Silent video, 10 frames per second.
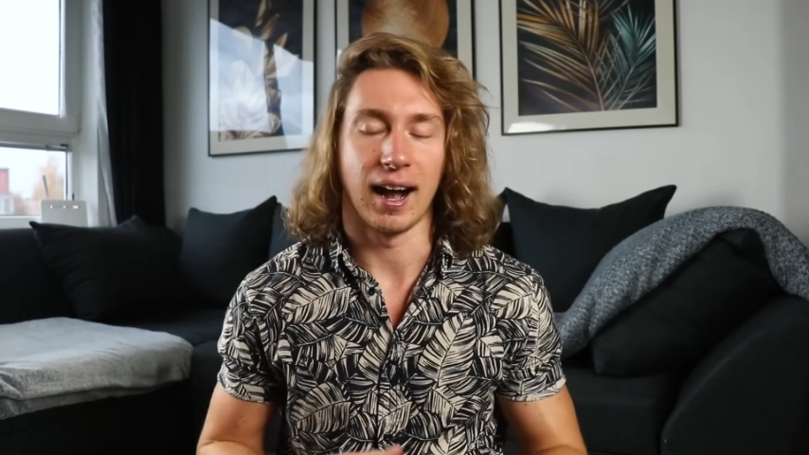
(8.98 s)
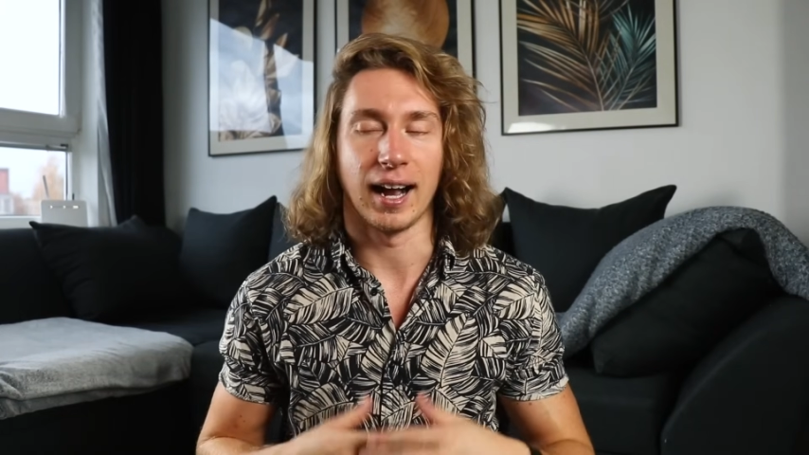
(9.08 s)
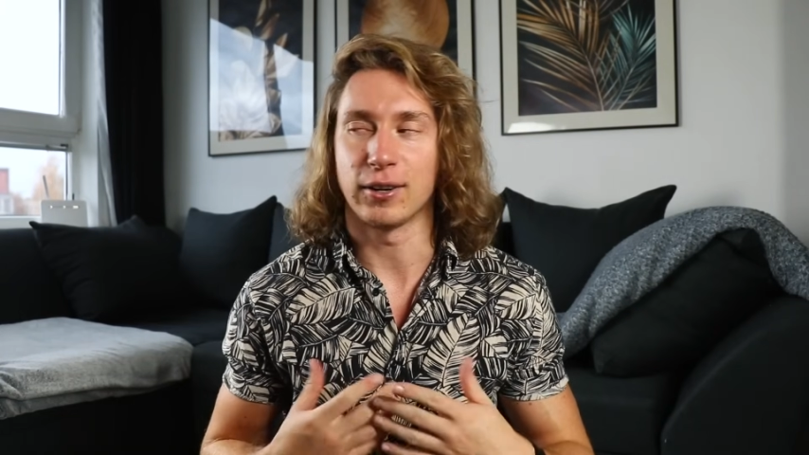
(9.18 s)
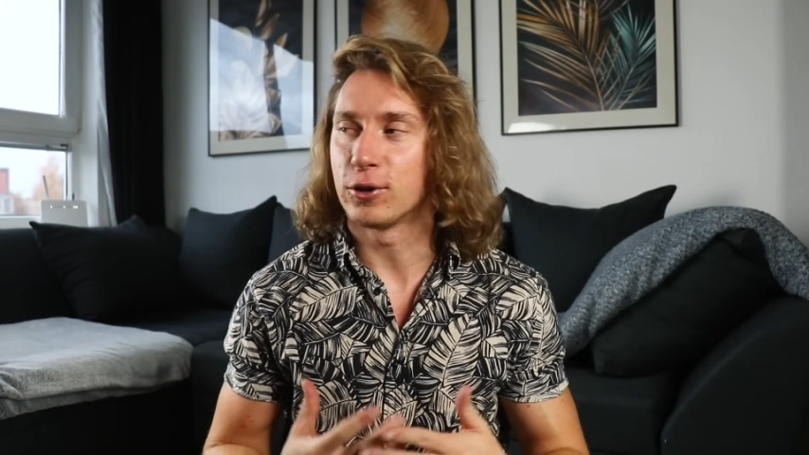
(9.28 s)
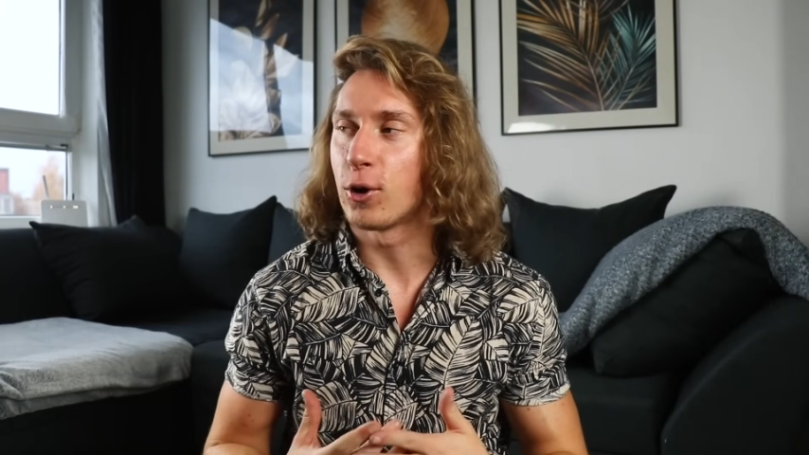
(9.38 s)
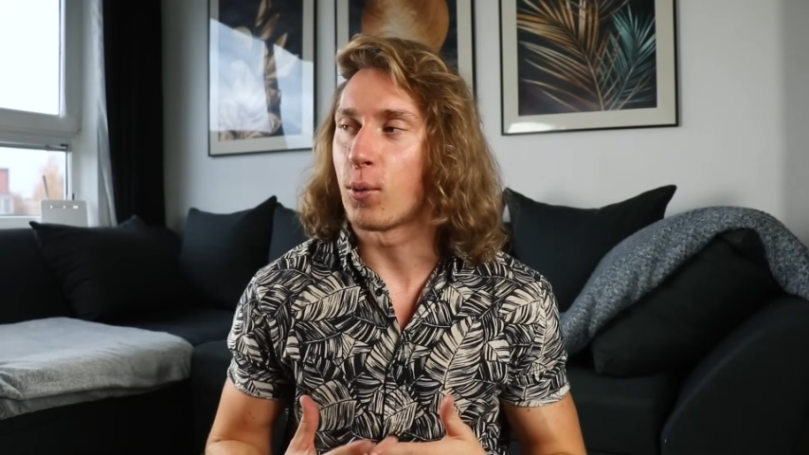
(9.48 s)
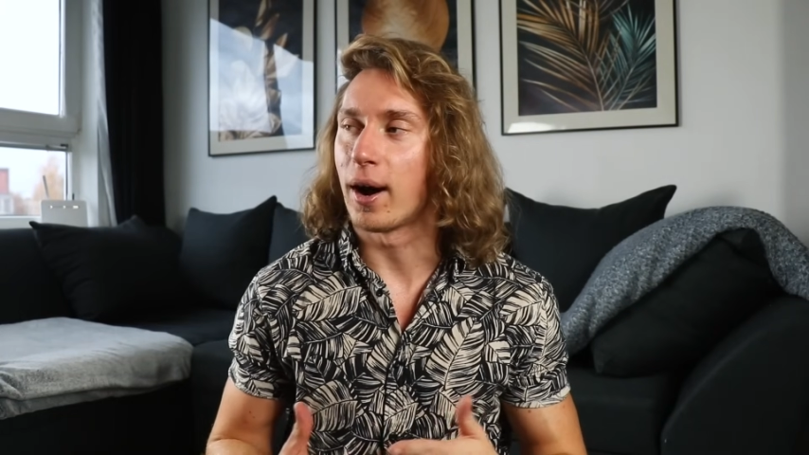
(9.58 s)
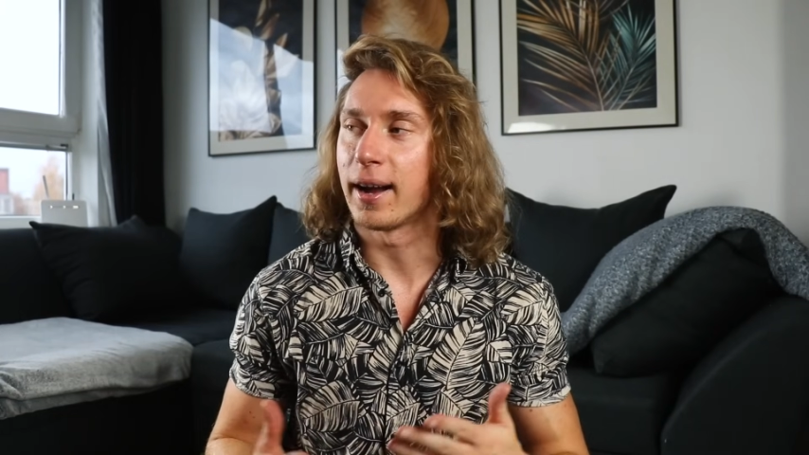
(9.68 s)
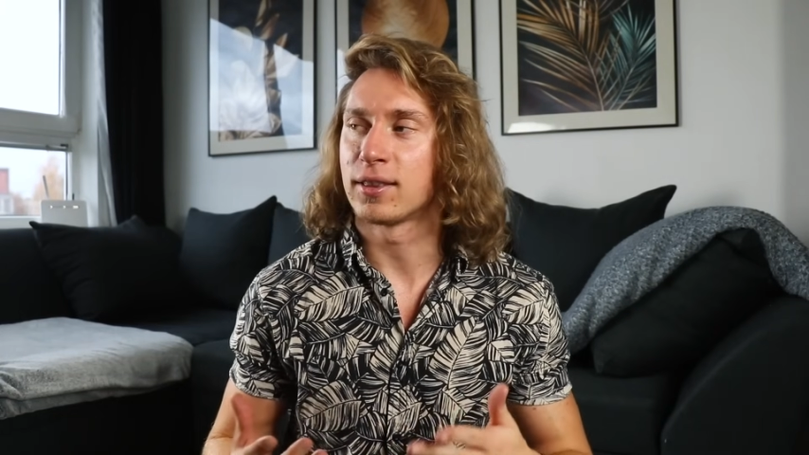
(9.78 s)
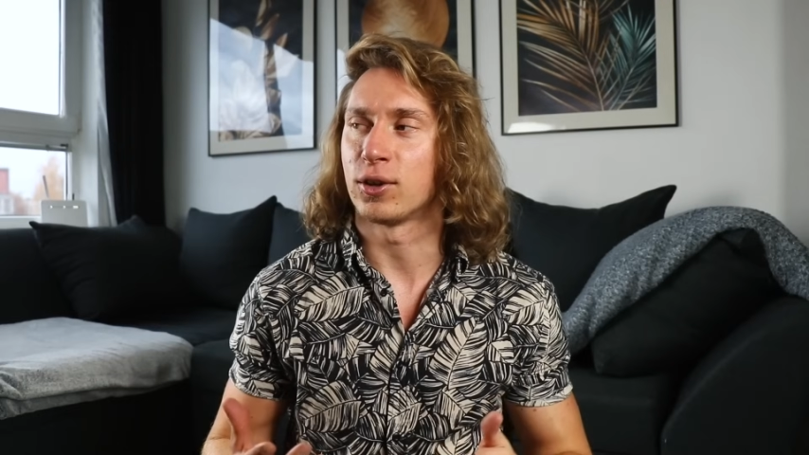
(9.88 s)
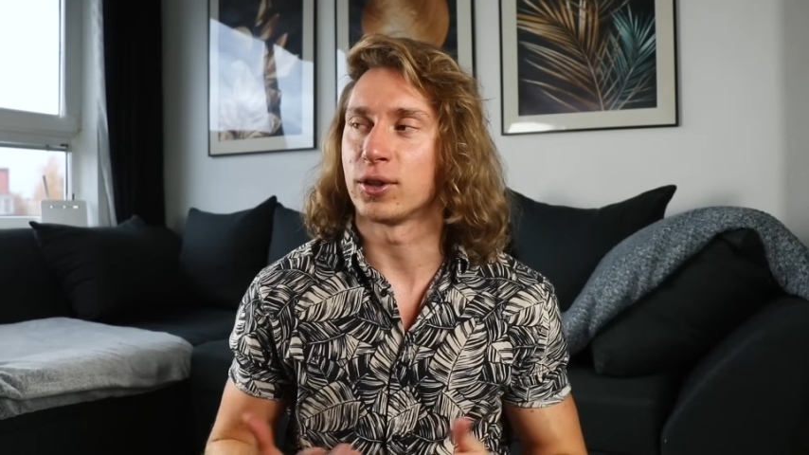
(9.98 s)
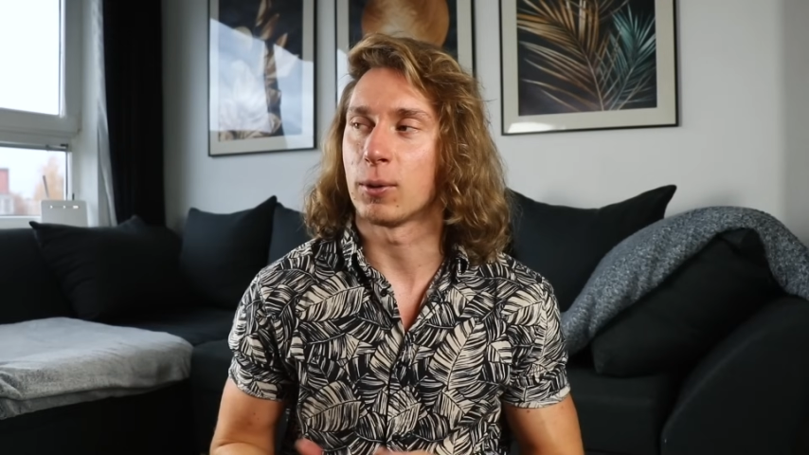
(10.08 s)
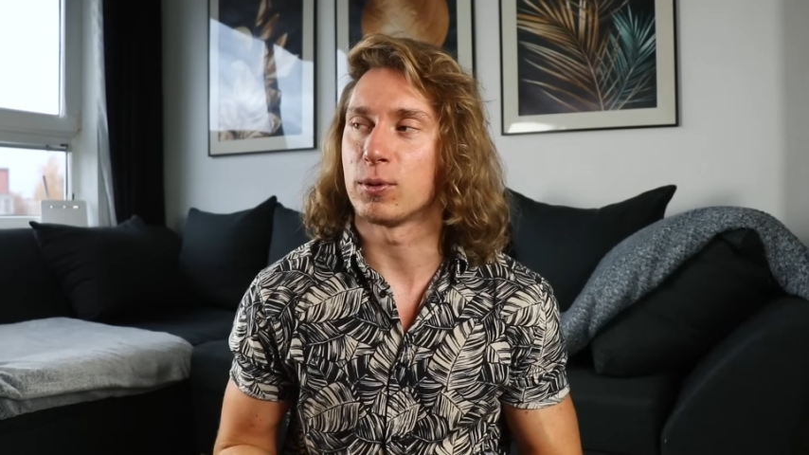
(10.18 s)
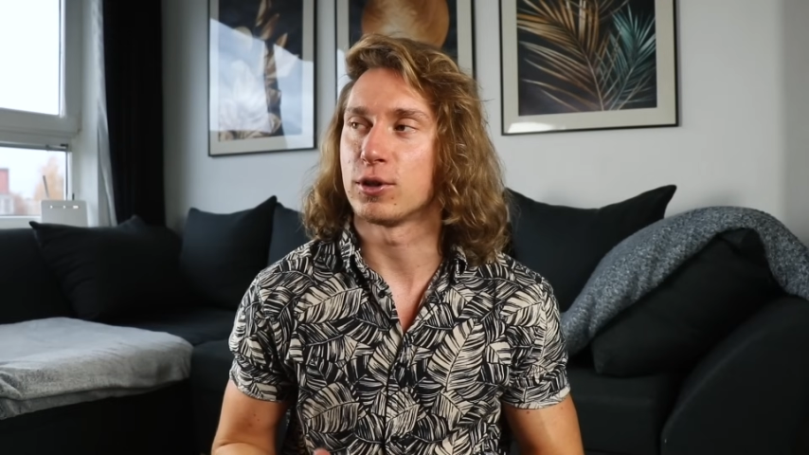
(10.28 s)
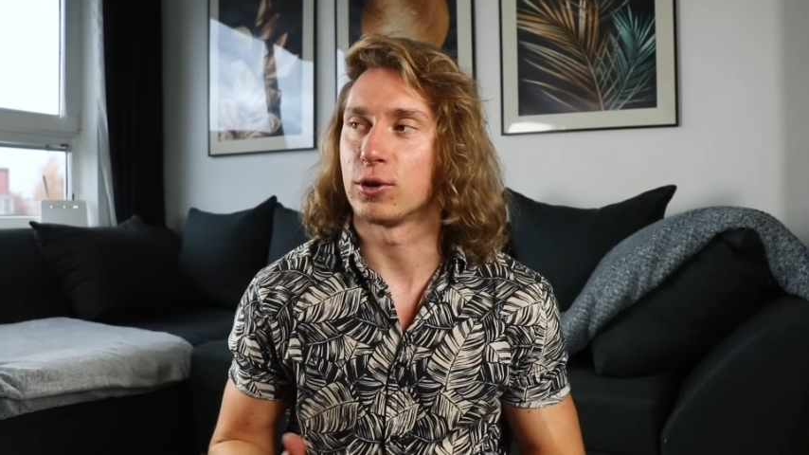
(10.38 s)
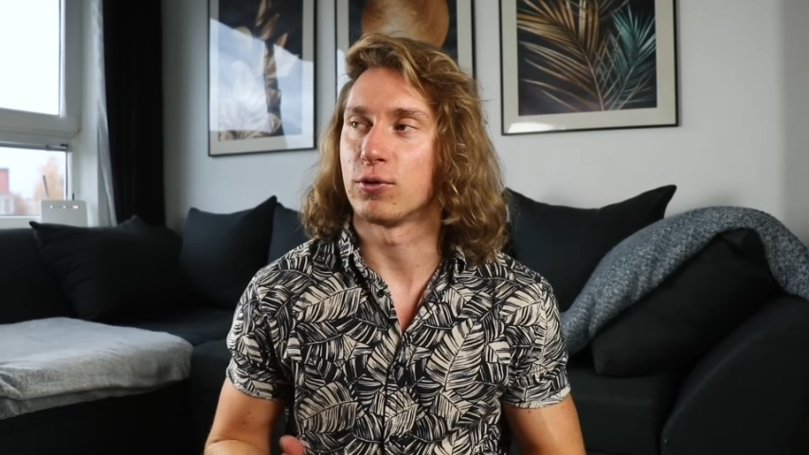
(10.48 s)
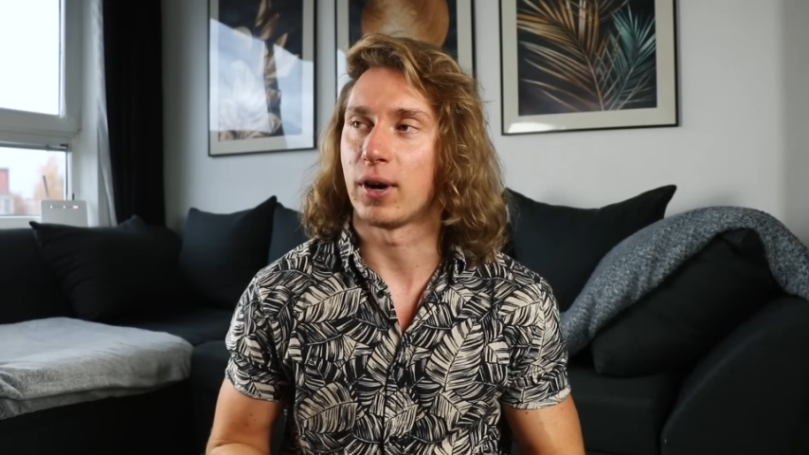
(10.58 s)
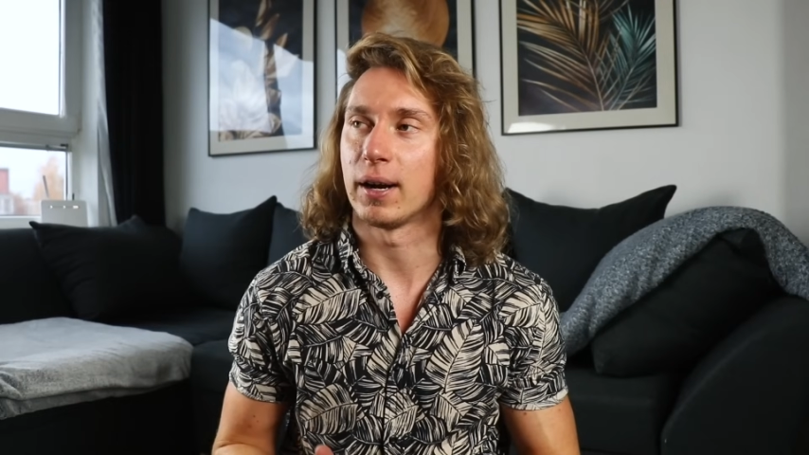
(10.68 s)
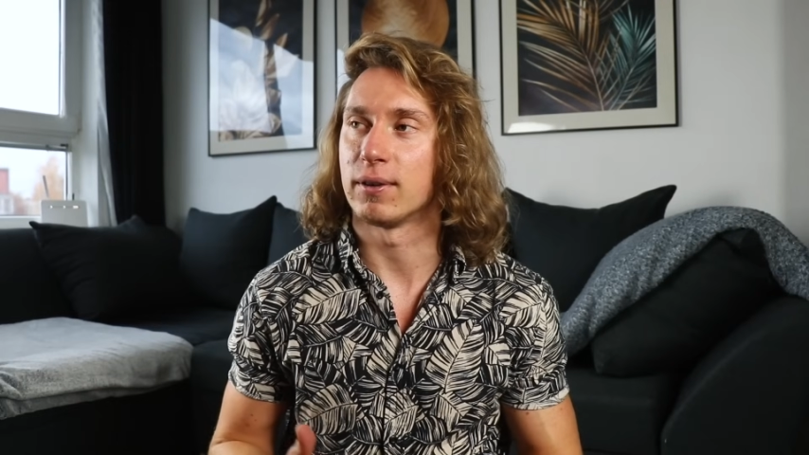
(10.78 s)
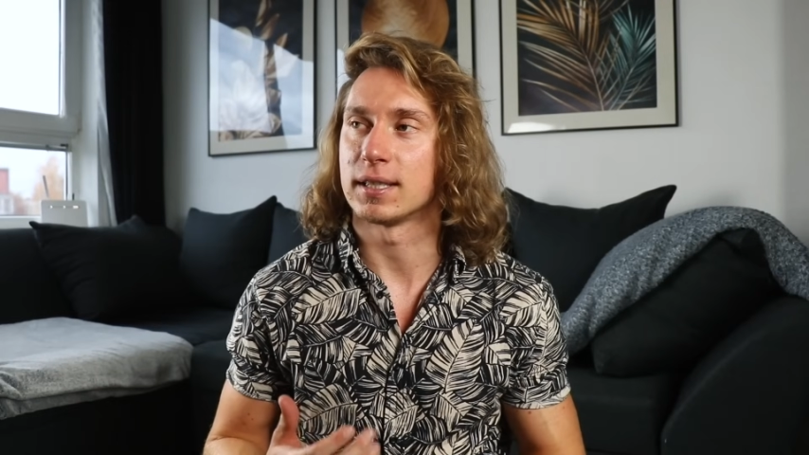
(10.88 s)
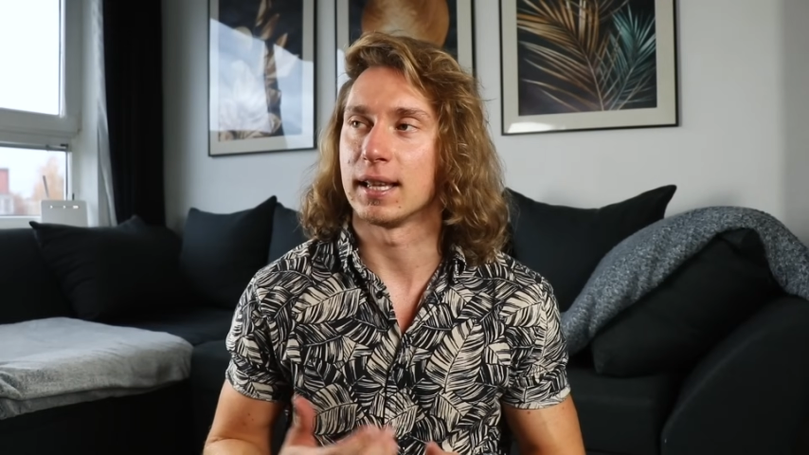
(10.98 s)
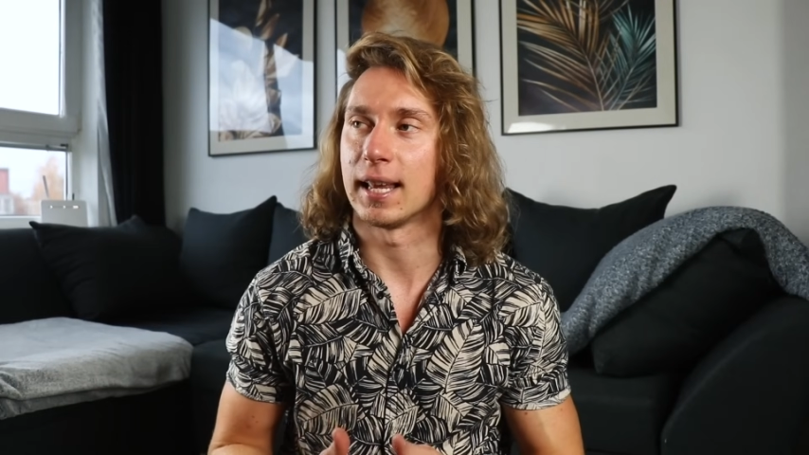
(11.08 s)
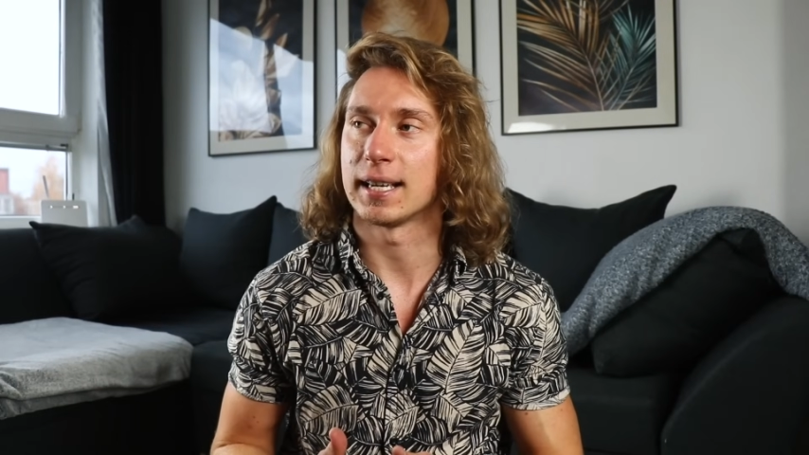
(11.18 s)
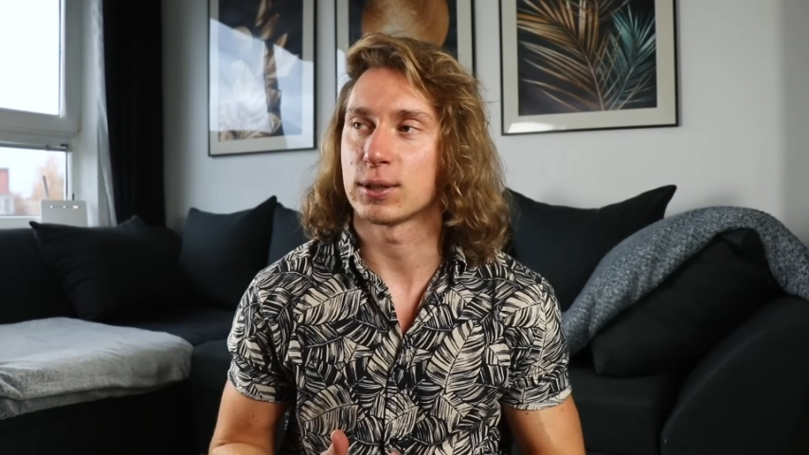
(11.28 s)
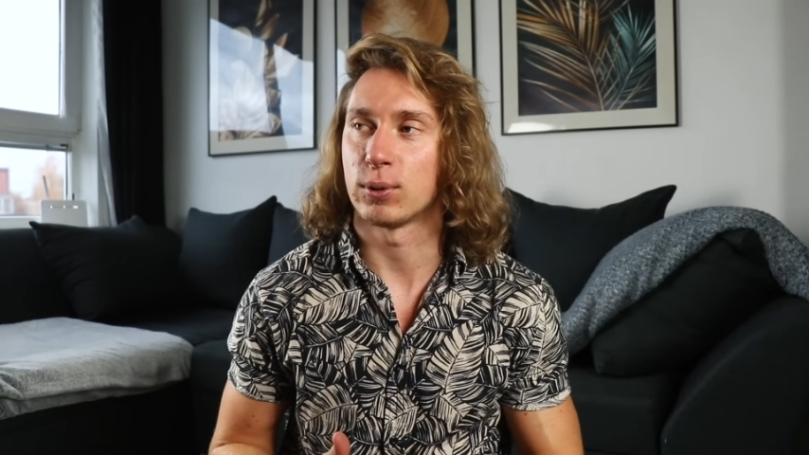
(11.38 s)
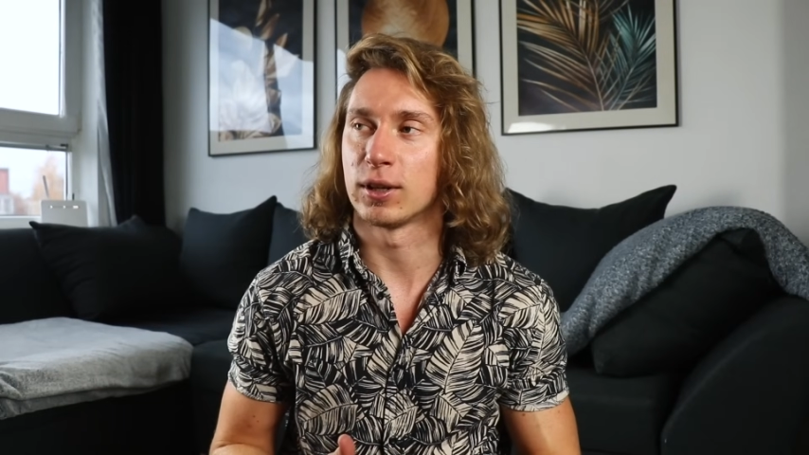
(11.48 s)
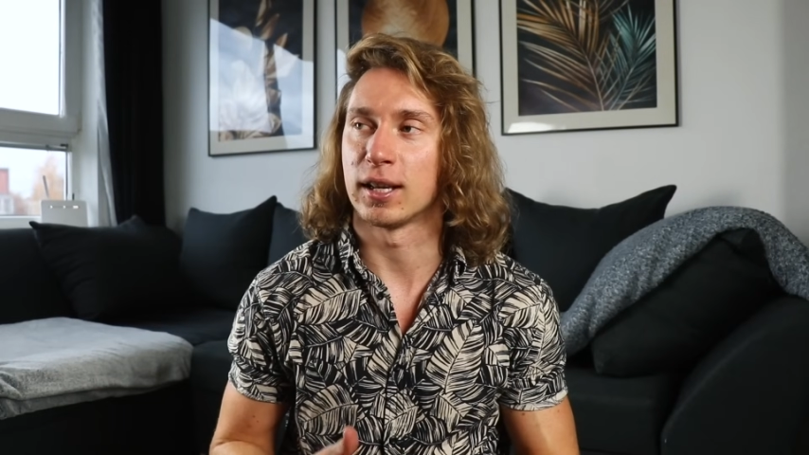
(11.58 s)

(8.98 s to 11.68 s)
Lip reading: I don't know why I thought episode 5 was the last one,